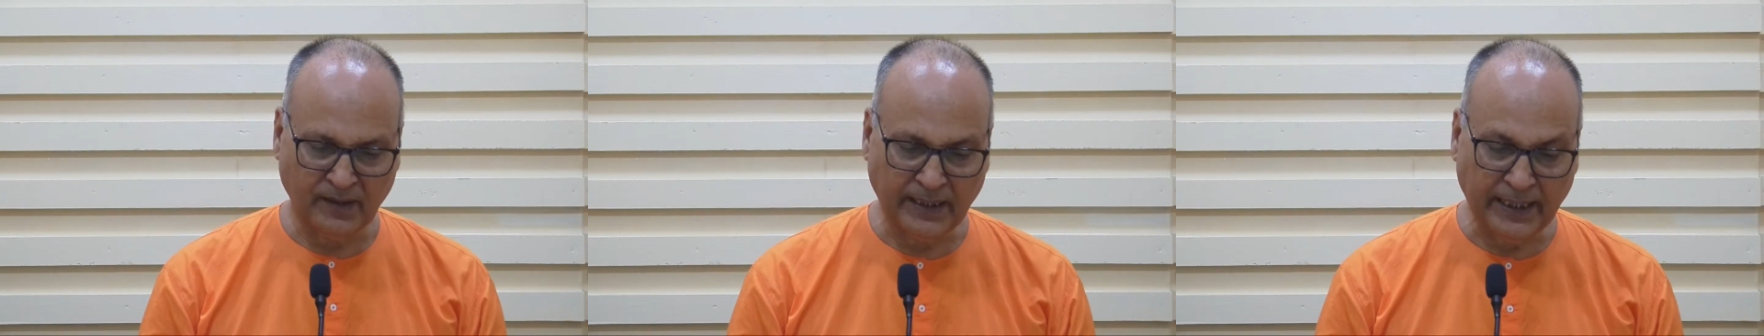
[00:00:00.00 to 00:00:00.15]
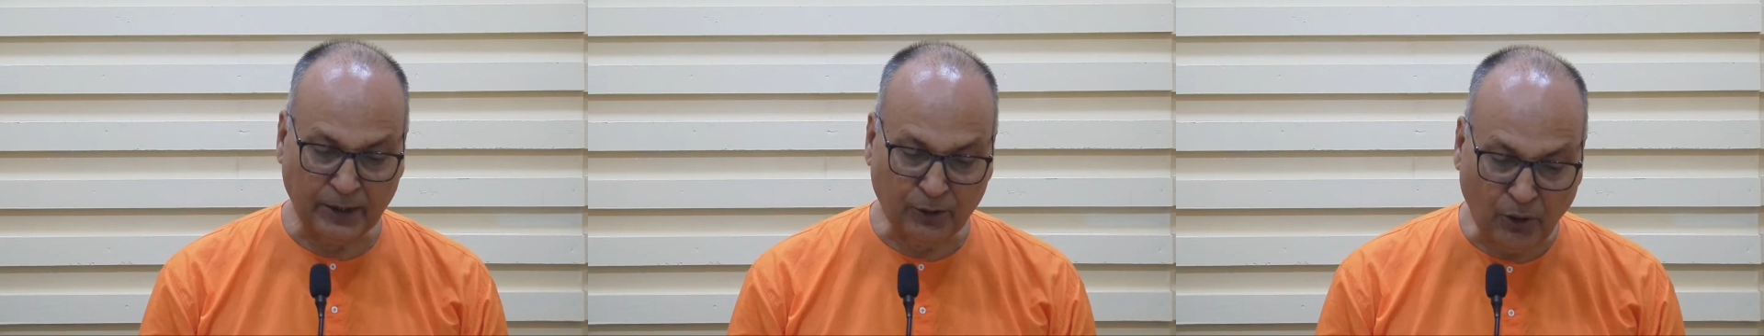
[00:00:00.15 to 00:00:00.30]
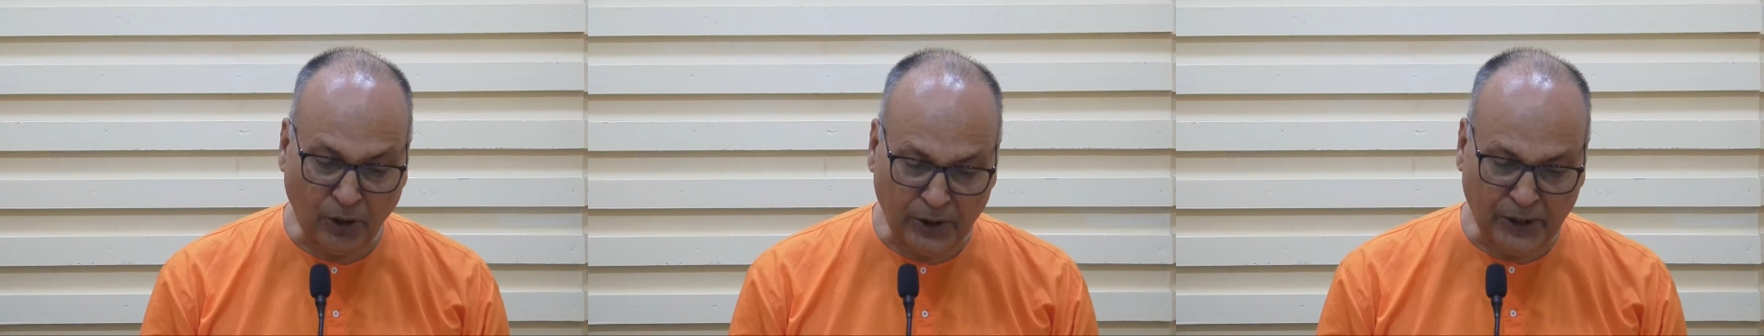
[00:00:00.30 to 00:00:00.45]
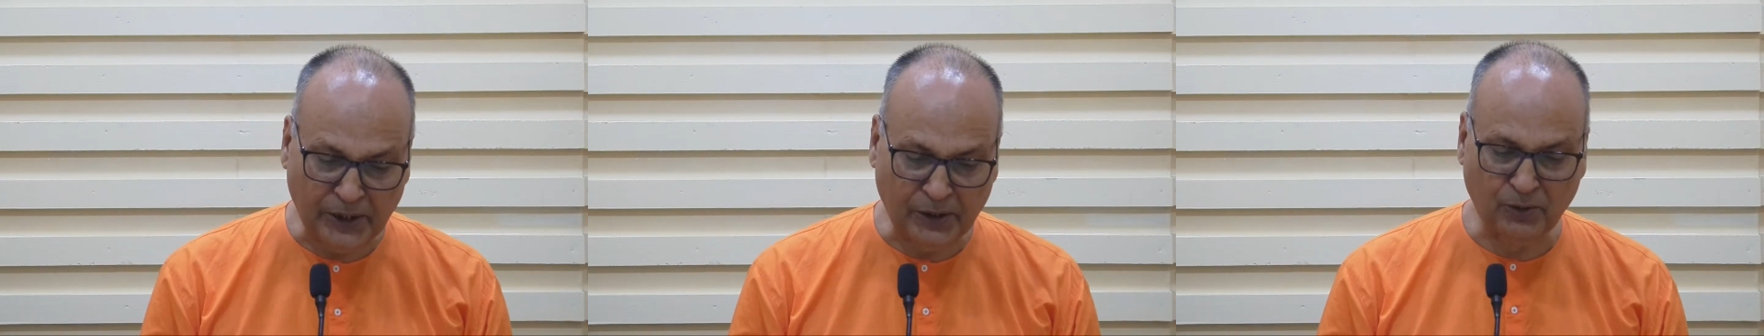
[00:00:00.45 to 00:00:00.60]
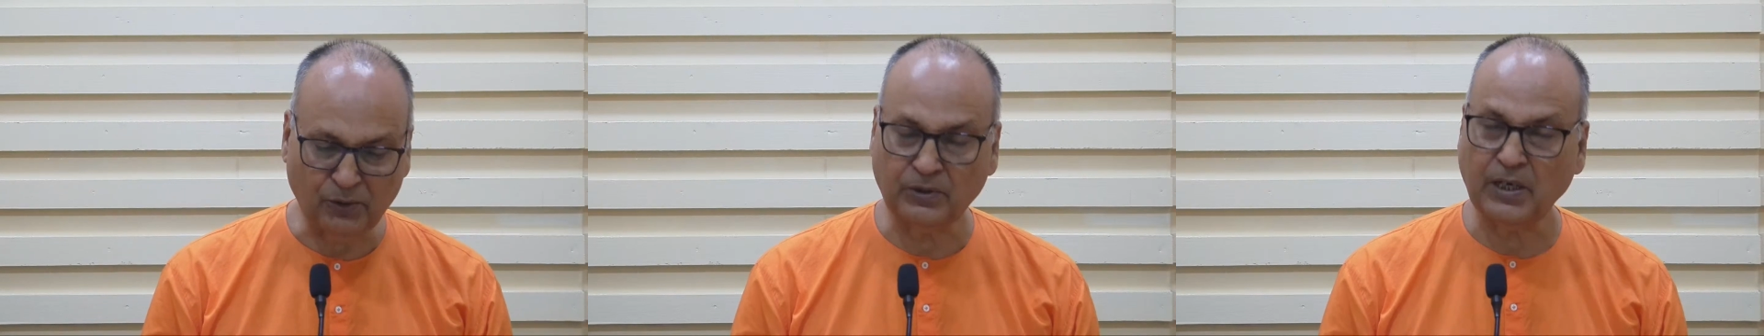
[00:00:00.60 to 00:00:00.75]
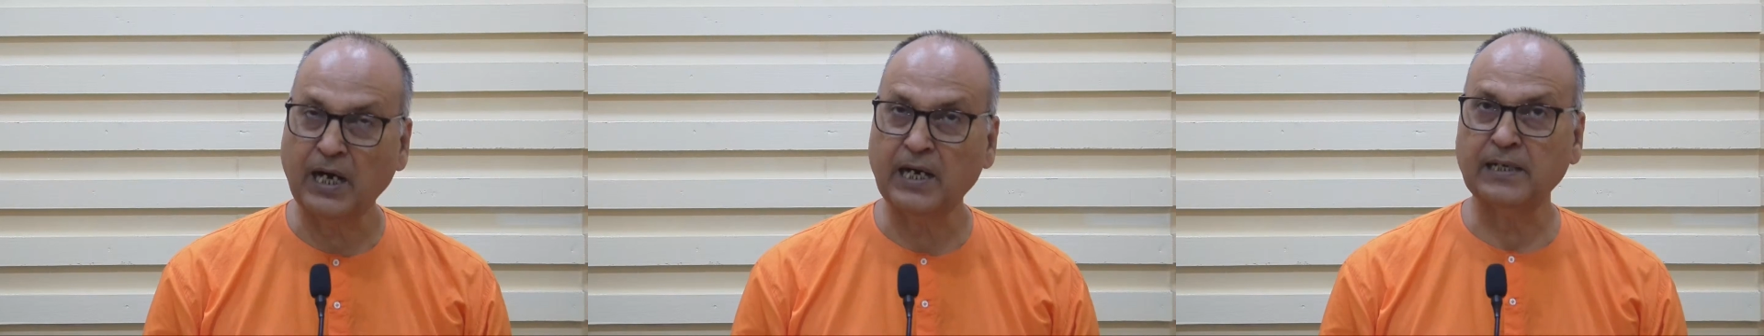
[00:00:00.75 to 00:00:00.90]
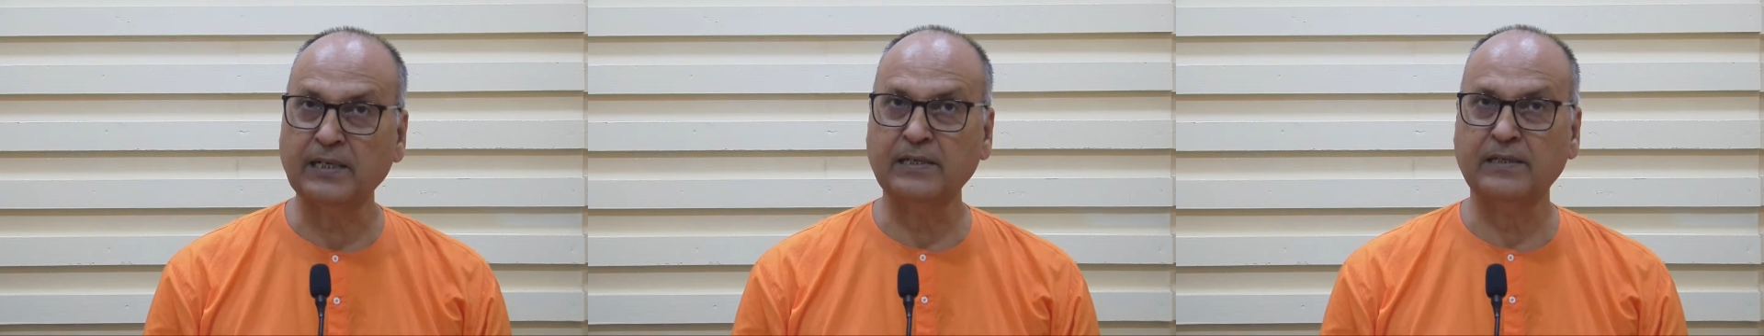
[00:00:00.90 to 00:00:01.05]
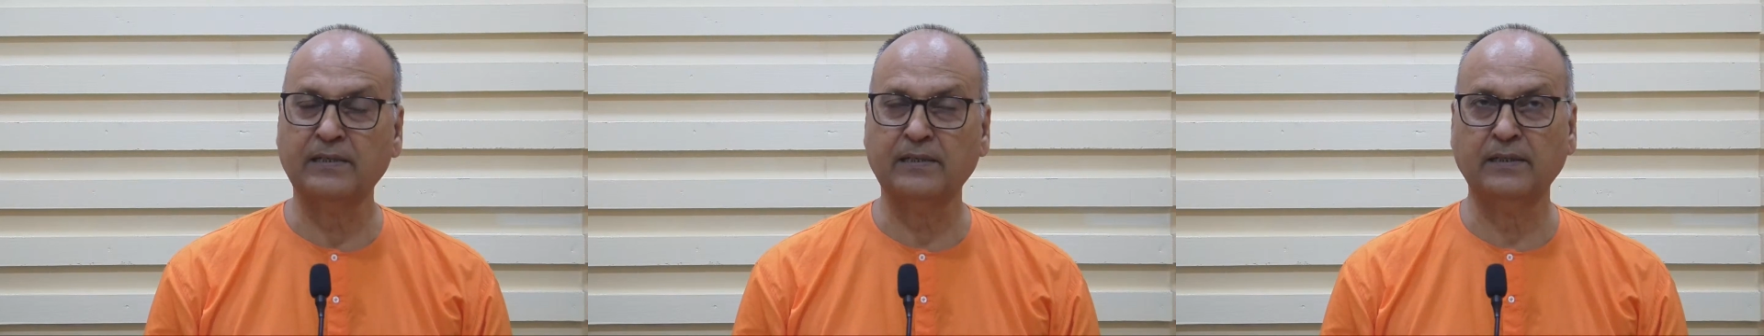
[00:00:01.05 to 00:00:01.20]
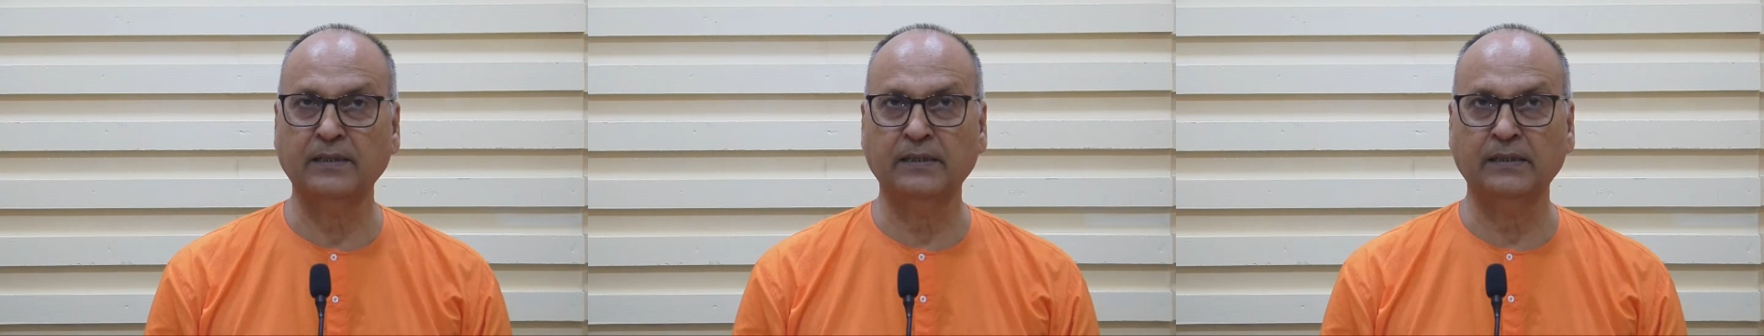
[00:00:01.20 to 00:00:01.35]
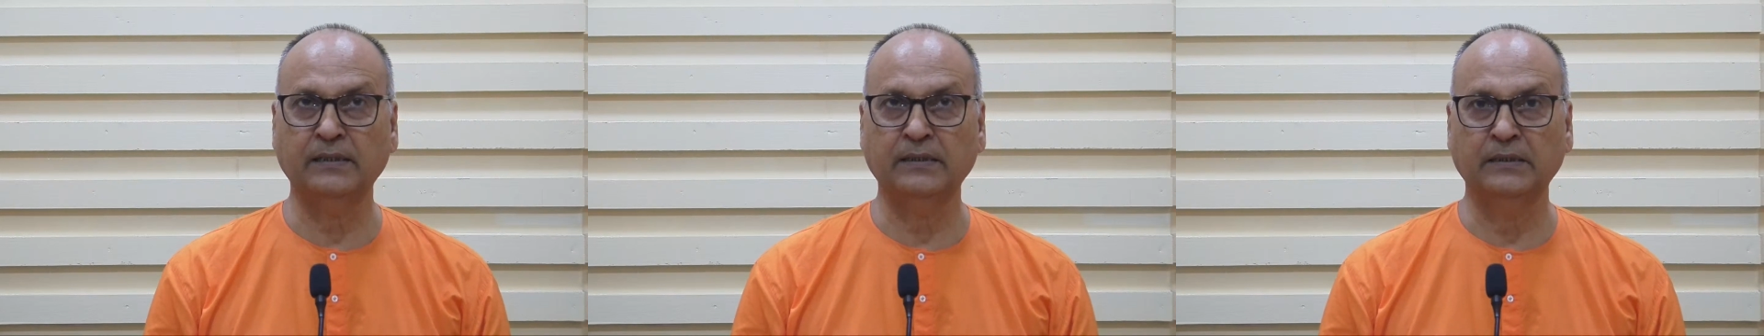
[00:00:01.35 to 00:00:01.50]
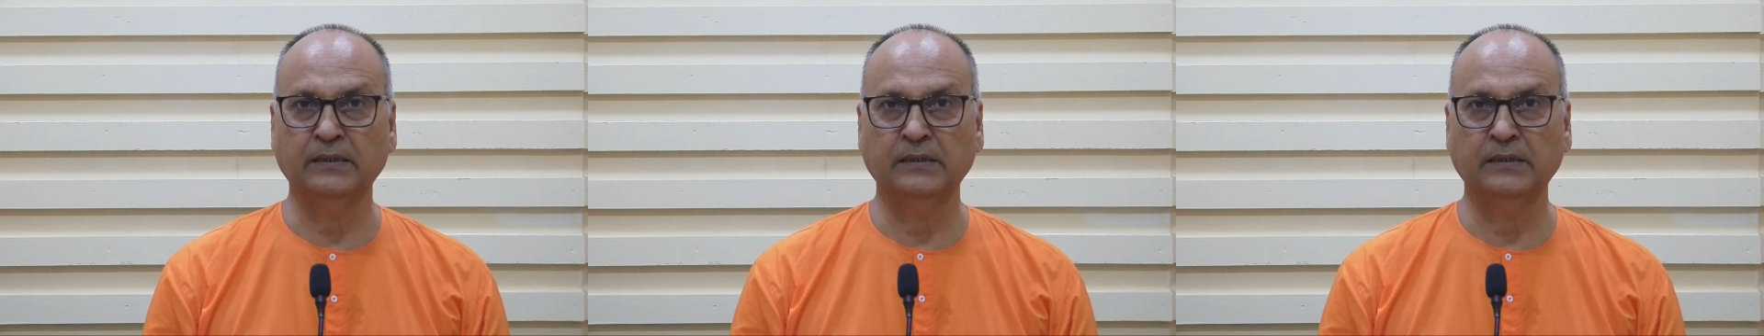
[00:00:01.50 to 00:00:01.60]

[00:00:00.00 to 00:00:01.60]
According to Garhasthya,